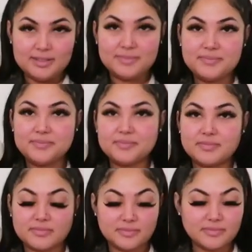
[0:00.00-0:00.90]

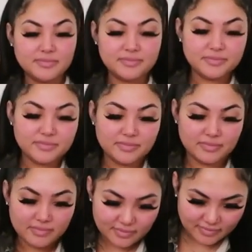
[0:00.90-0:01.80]

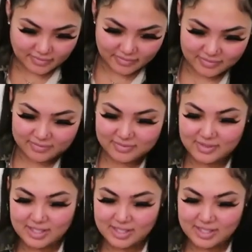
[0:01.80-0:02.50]
[no speech]